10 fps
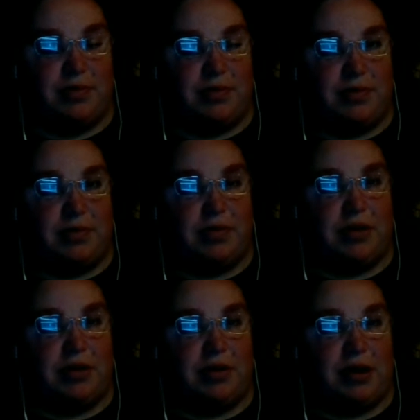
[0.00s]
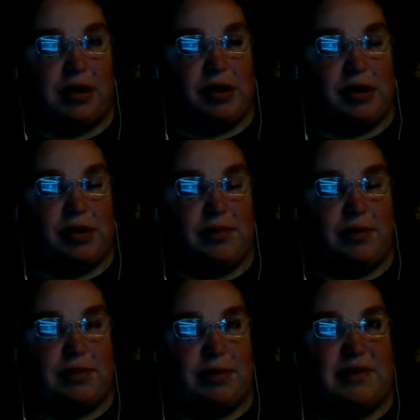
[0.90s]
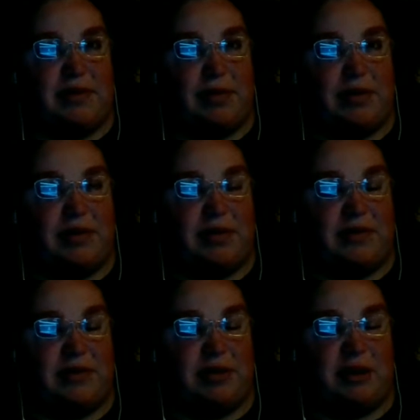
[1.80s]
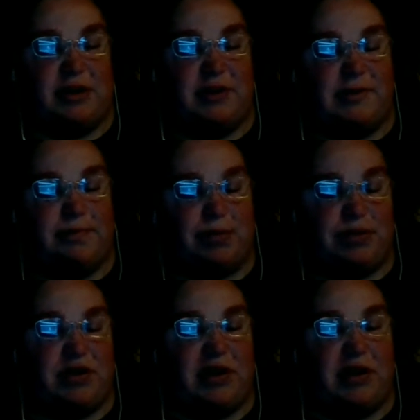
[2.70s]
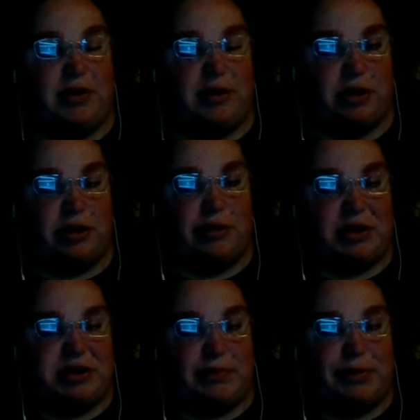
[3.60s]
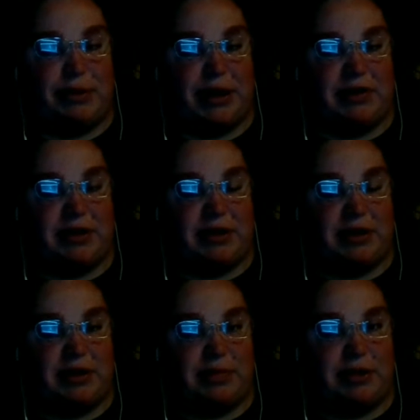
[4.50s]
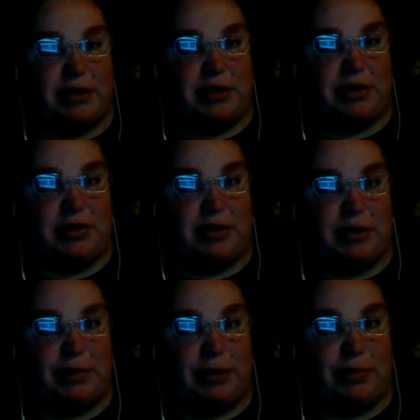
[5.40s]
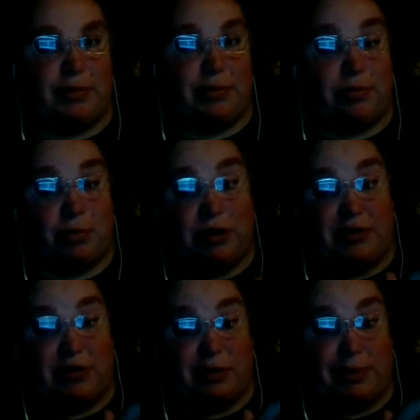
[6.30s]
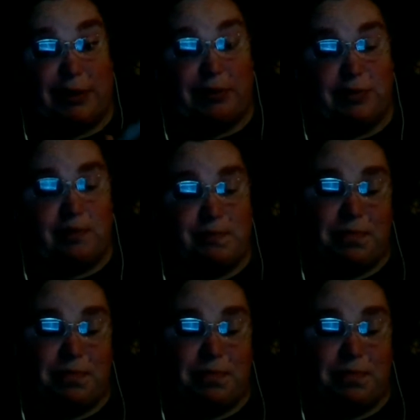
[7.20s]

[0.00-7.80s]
So, I know you've been busy, but is there anything particular on your baseball mind tonight that we need to talk about or want to talk about?